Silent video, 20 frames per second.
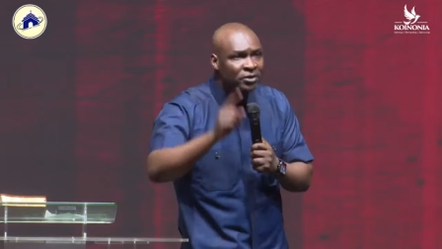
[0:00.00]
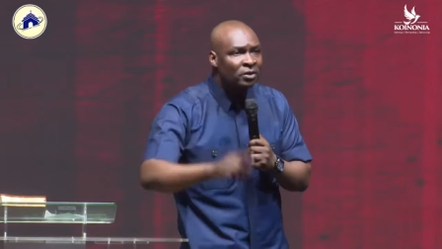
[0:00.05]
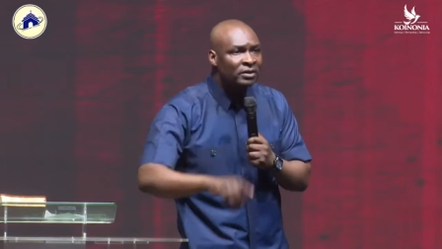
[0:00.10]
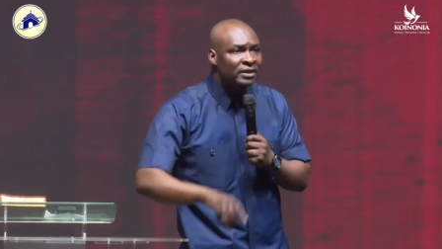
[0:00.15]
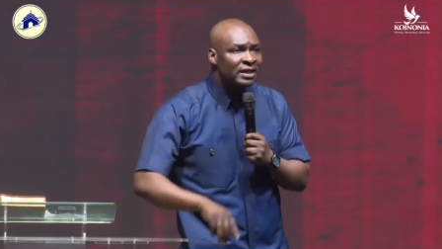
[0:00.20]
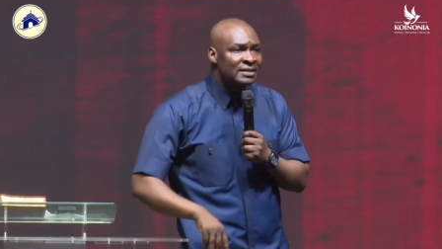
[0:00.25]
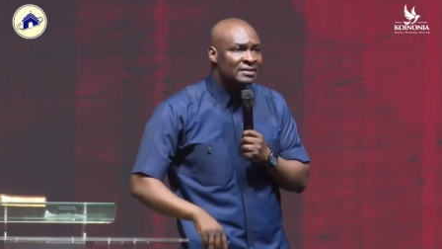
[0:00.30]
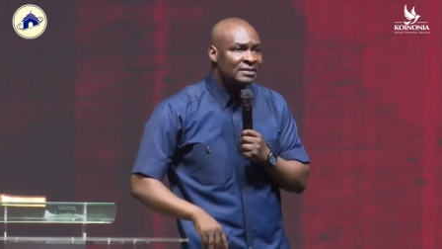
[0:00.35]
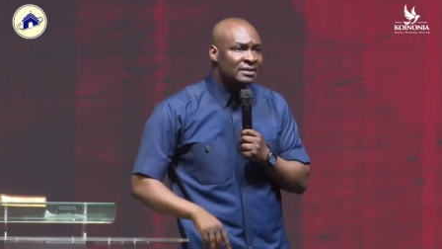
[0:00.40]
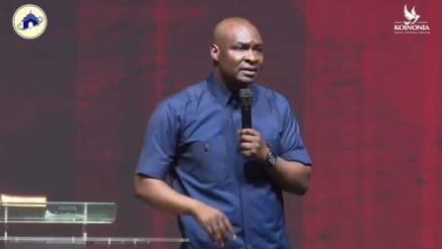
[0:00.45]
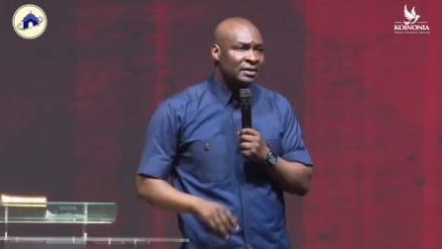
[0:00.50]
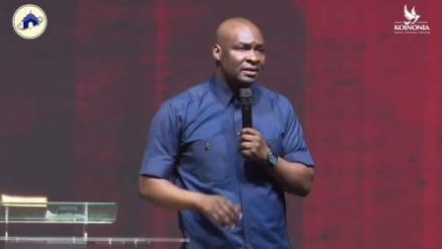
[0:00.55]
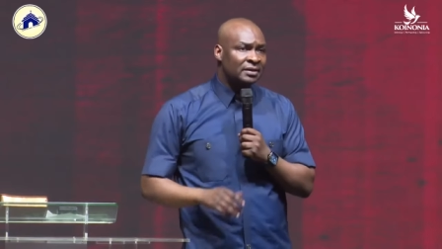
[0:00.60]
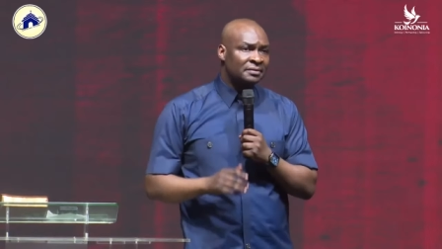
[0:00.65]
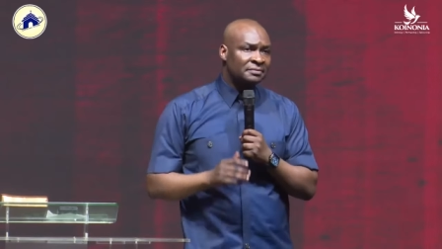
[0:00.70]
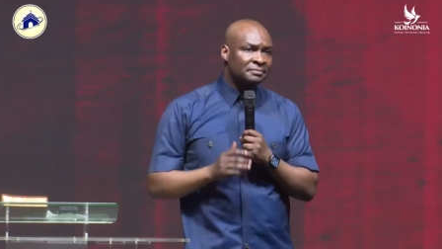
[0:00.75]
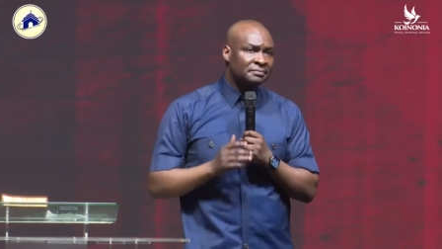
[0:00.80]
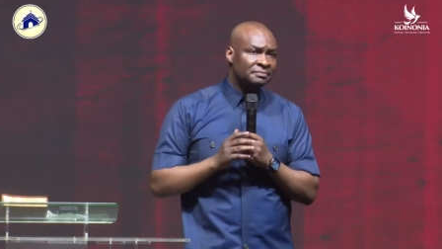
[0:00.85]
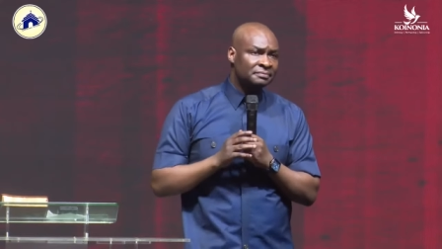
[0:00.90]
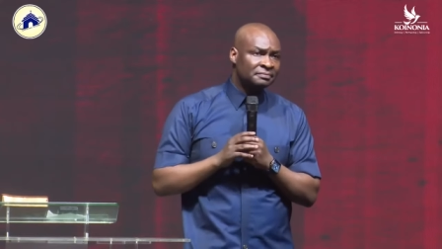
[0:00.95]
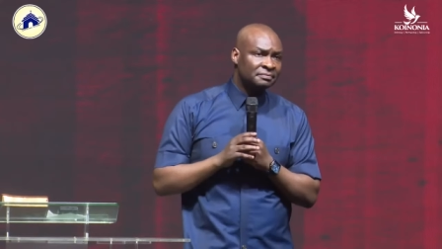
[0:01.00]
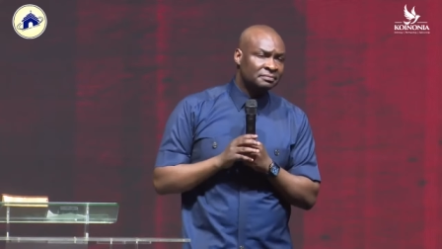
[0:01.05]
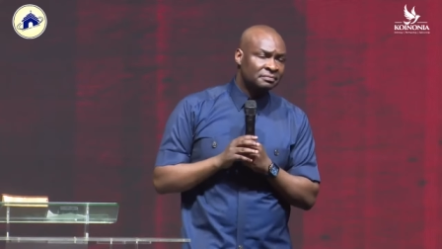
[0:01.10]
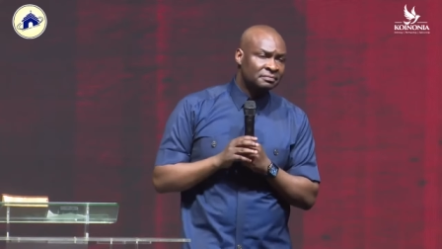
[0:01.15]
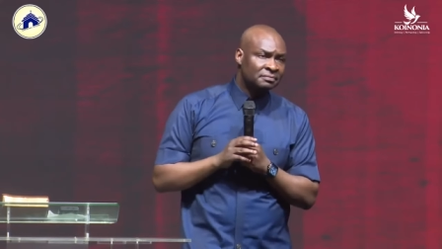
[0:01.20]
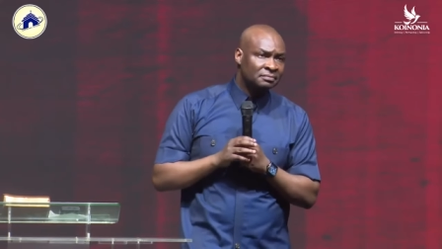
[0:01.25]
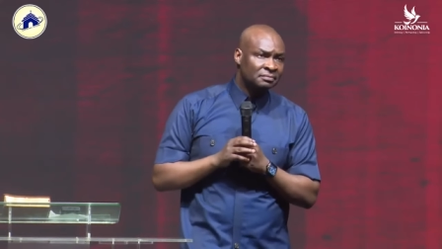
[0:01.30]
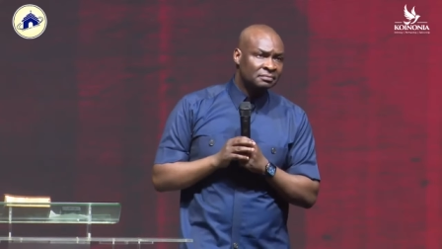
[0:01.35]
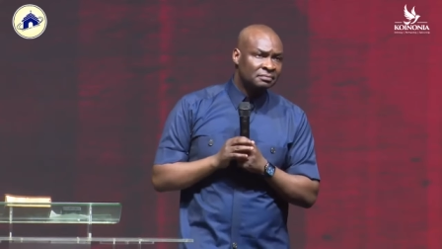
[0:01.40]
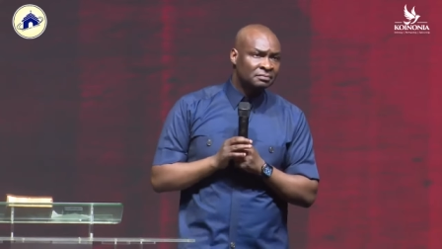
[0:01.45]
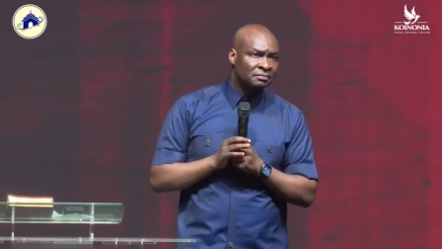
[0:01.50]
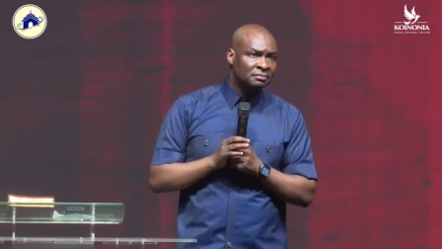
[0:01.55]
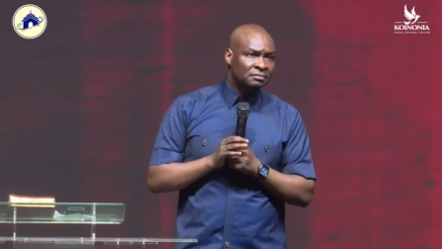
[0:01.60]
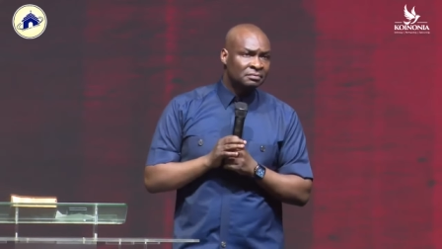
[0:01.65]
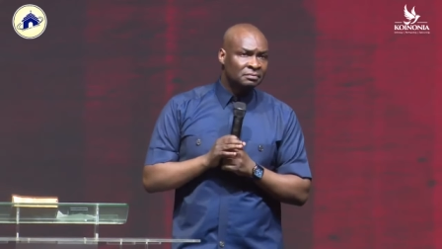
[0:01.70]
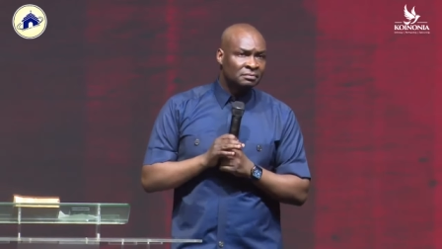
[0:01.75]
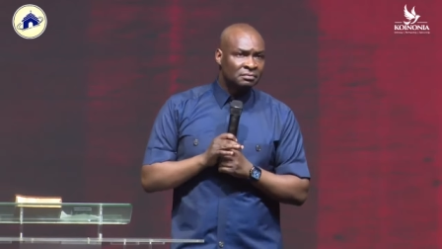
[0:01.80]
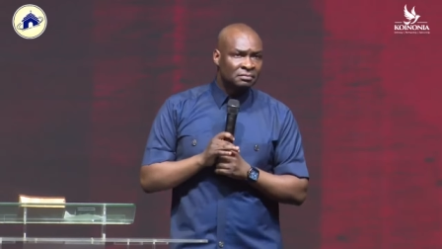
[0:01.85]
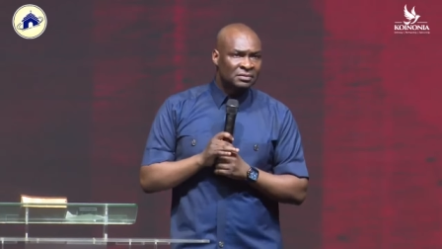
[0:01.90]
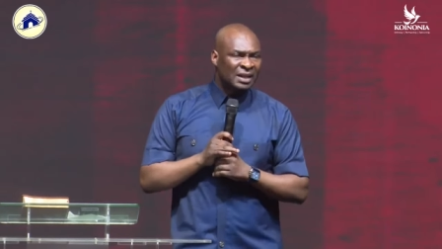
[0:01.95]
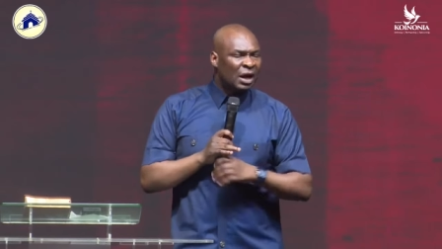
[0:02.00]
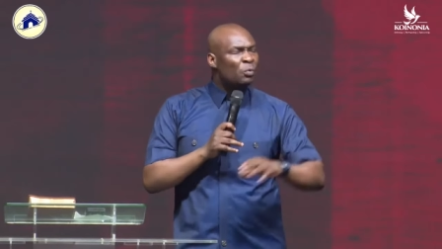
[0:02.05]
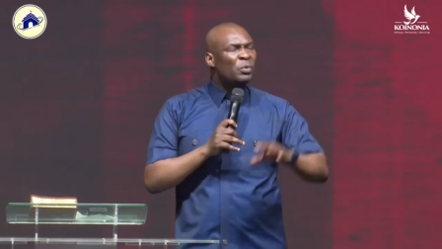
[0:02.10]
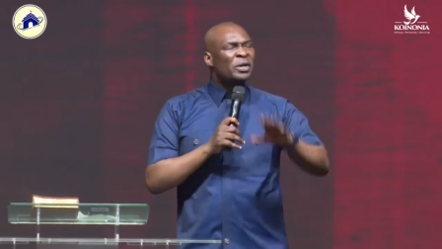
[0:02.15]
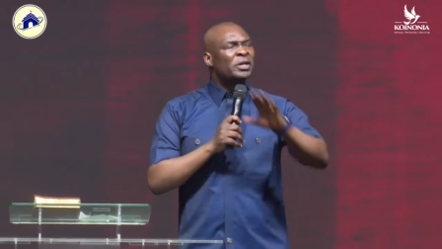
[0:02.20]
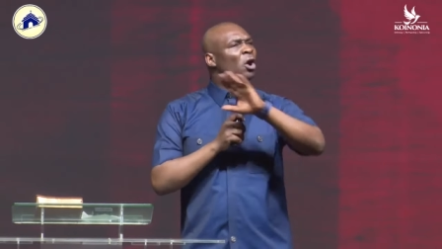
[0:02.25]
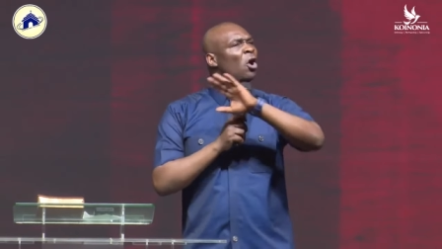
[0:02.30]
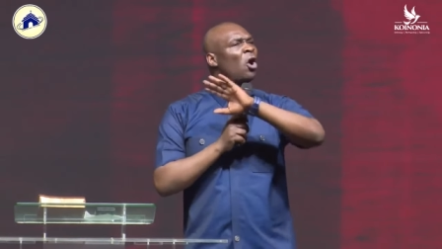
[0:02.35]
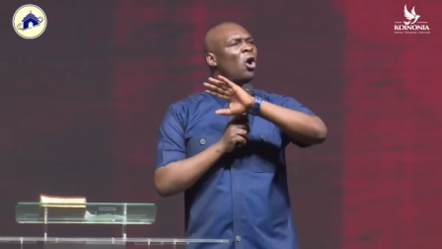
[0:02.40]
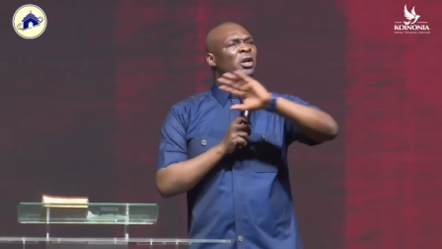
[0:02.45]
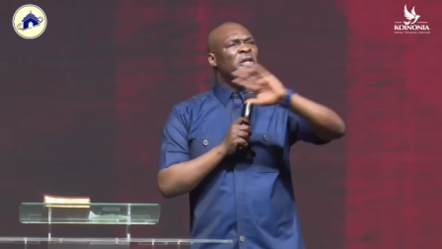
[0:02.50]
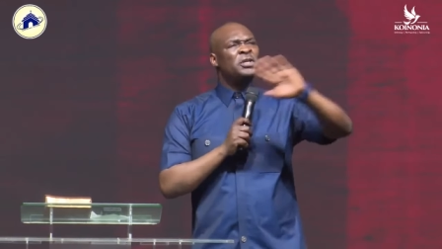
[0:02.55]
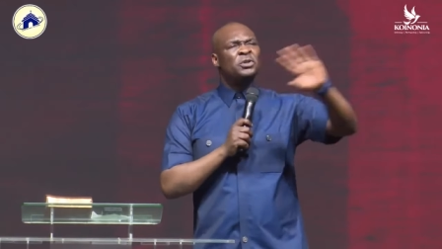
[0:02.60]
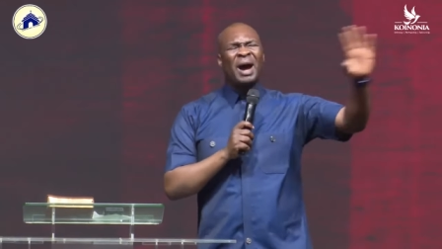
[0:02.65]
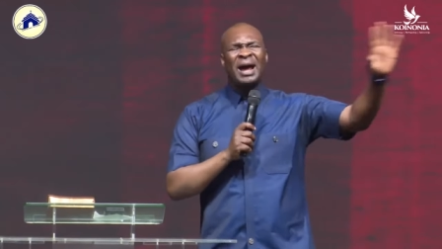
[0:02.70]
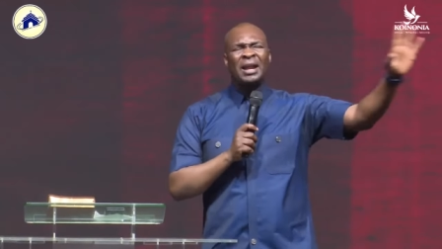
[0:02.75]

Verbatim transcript: your destiny. Now with all you, I